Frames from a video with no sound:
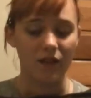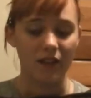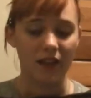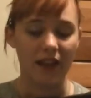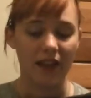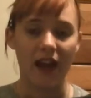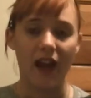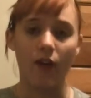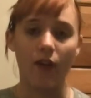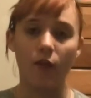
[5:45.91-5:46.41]
they
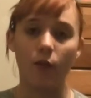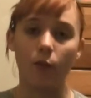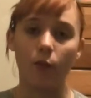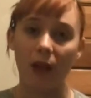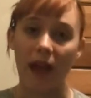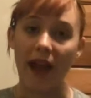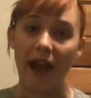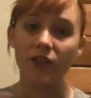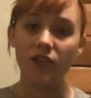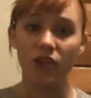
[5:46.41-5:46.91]
have
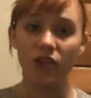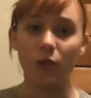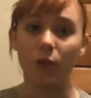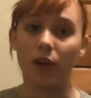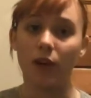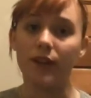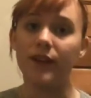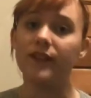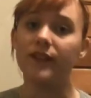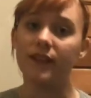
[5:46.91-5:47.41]
action
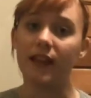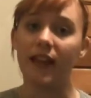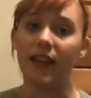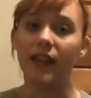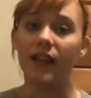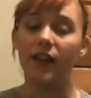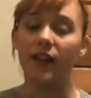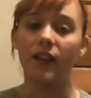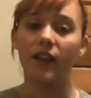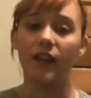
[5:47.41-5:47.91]
words
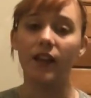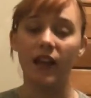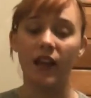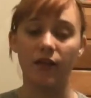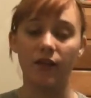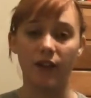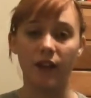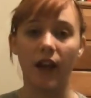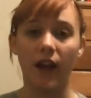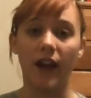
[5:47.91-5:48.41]
like
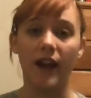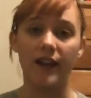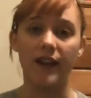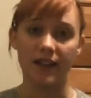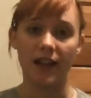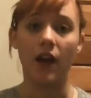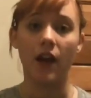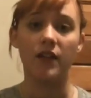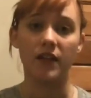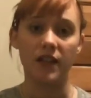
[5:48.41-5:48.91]
if a guy
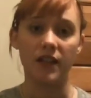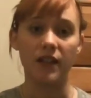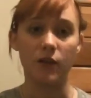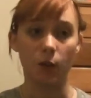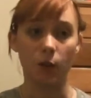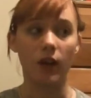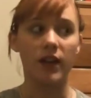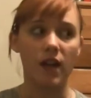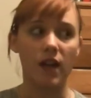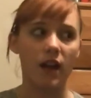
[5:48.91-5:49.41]
is out and he's
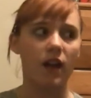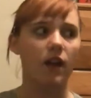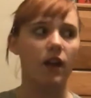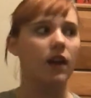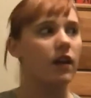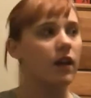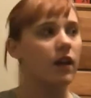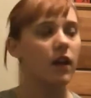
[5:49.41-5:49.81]
working